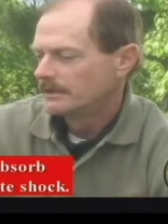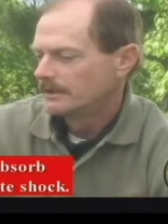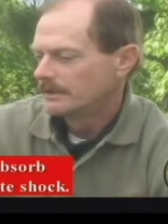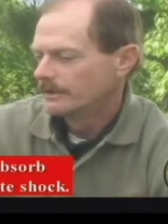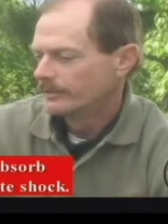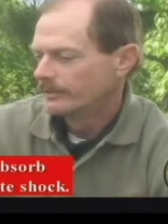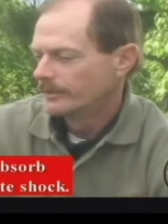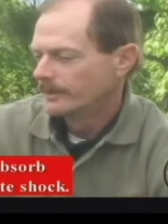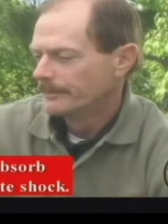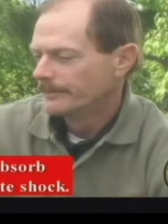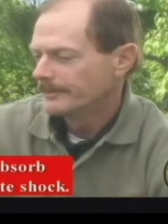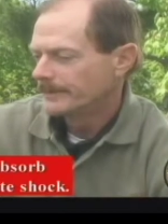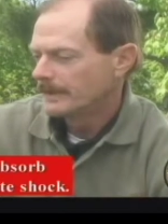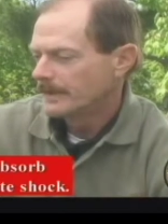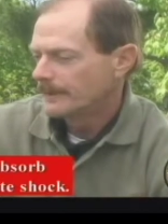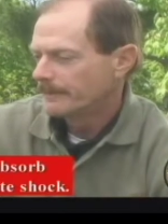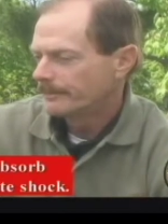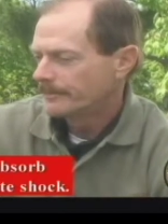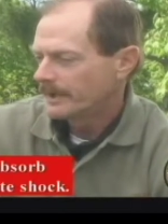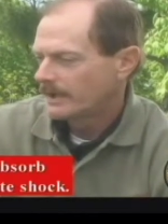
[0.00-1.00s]
a rim
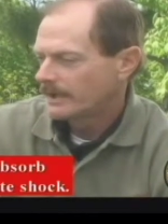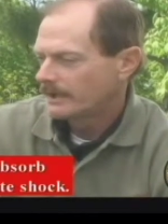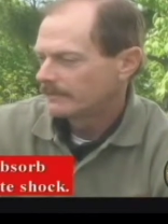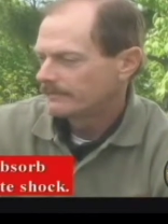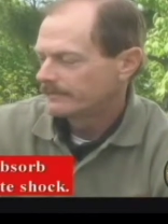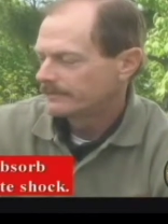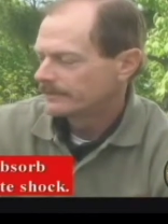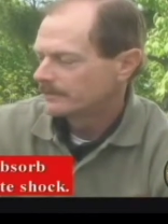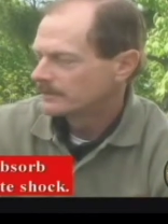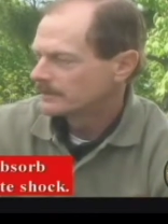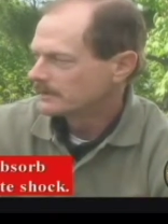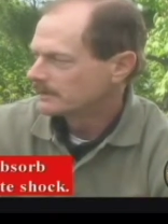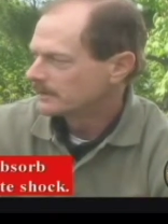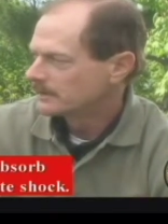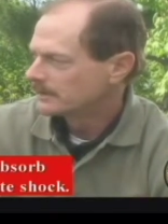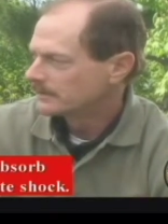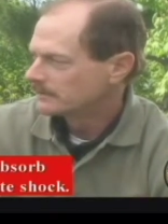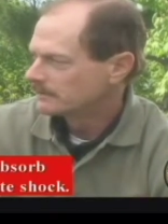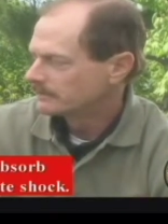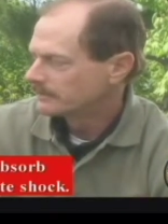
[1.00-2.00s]
type pad for
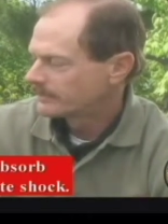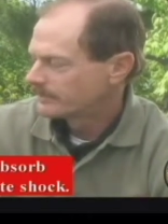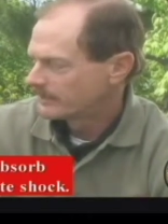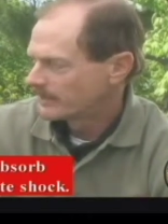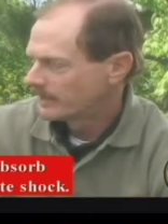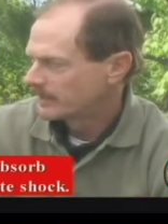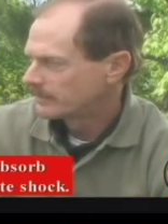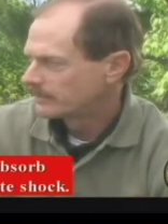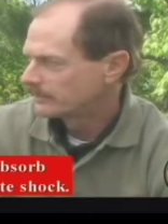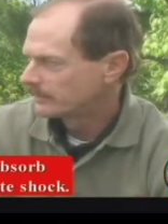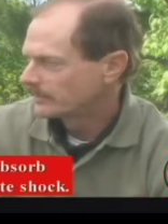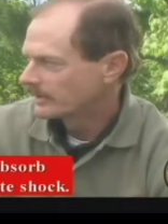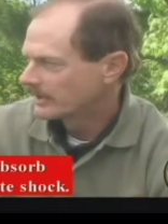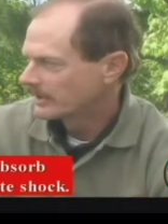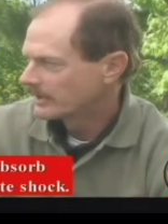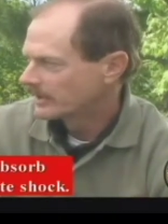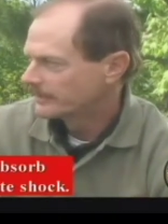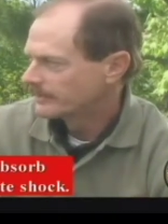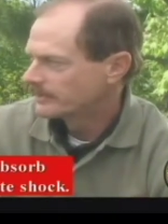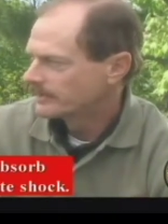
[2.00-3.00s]
uh, snow, to
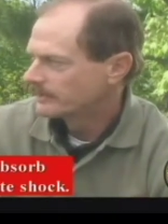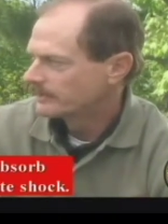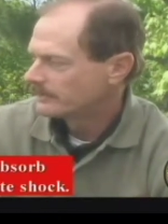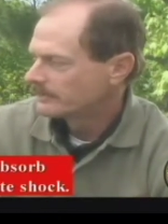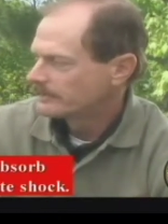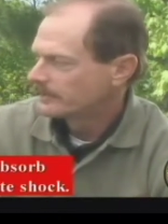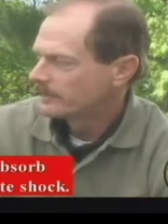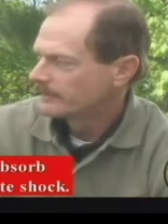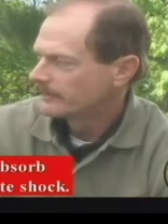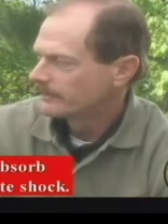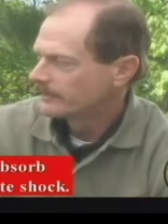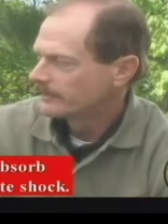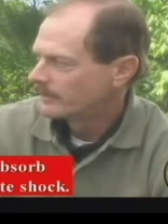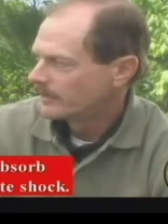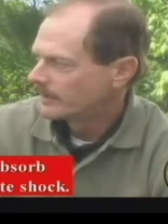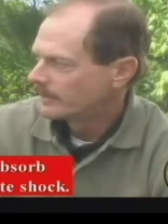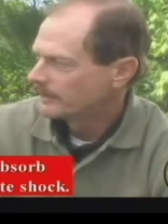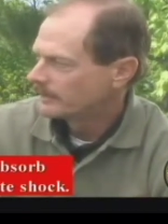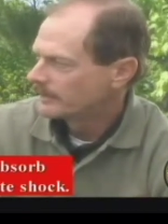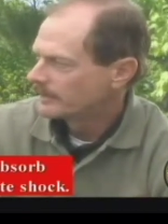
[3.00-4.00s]
keep the snow from
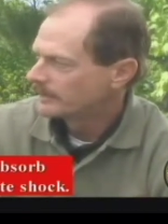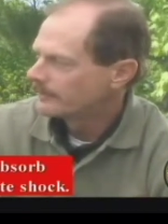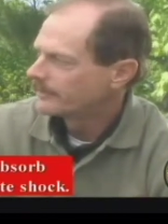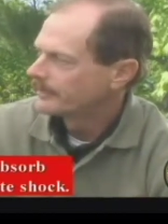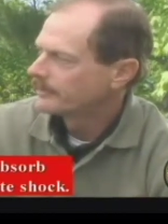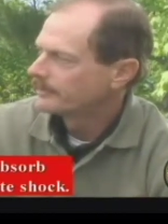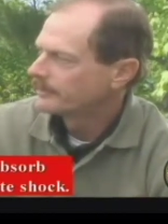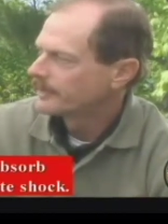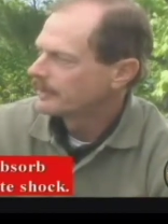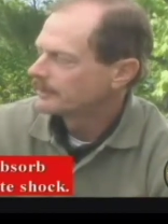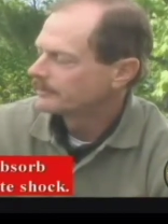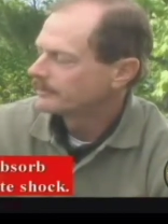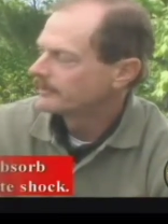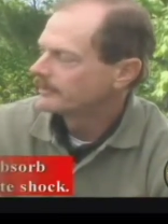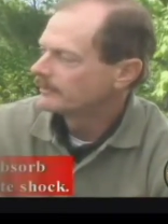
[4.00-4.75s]
balling up in the bottom